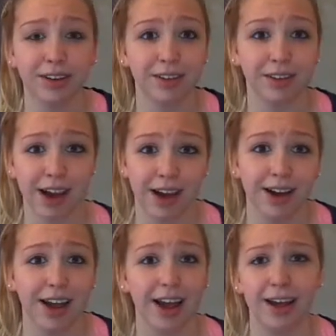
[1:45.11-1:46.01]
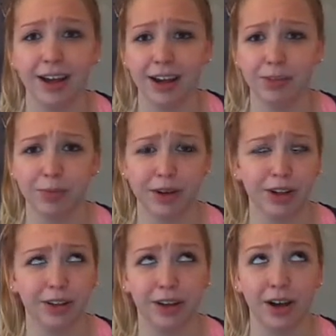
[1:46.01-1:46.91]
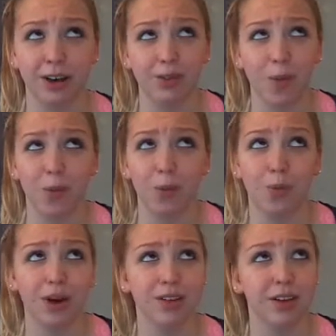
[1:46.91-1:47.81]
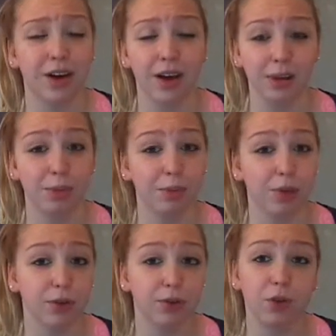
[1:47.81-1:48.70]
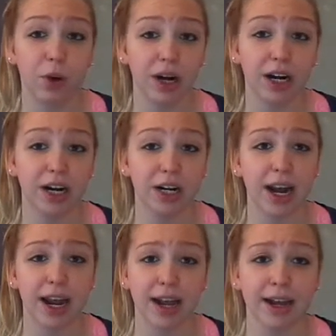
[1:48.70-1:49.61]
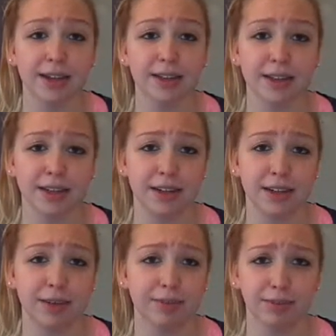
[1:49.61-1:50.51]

yeah, and I've been in love one time before and it